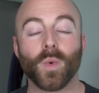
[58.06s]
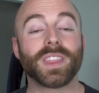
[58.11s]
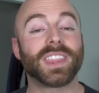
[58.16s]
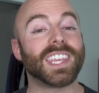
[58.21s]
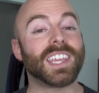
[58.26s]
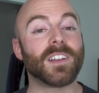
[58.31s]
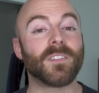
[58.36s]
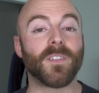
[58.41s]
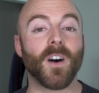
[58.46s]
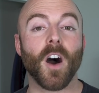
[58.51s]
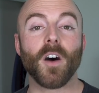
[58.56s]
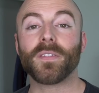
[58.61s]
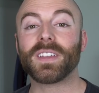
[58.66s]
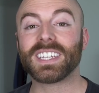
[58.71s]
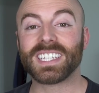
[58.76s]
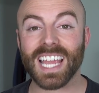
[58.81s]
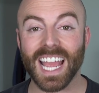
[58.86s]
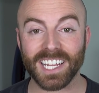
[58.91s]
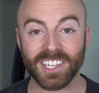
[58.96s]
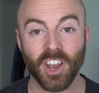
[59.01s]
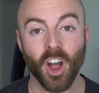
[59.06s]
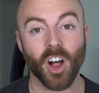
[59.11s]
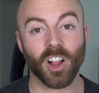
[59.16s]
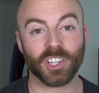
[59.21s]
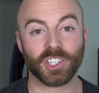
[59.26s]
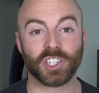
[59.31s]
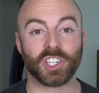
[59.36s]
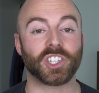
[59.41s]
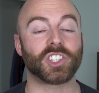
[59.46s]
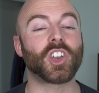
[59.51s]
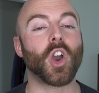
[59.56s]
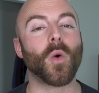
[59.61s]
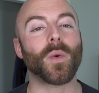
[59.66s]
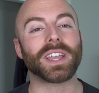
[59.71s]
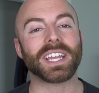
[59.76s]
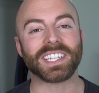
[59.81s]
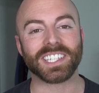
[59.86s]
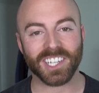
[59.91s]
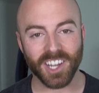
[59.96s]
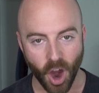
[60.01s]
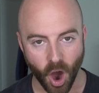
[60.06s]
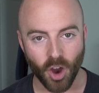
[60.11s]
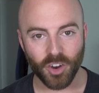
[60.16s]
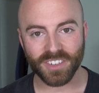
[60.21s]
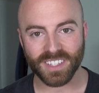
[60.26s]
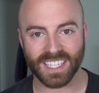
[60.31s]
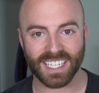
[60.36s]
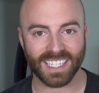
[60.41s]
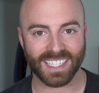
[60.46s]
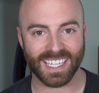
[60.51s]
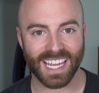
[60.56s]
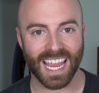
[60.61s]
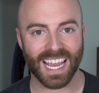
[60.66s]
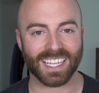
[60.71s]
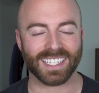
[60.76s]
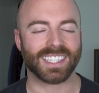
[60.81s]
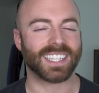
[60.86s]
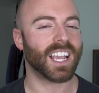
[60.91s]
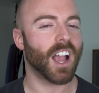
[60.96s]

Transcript: With the evolving technologies going into cars these days,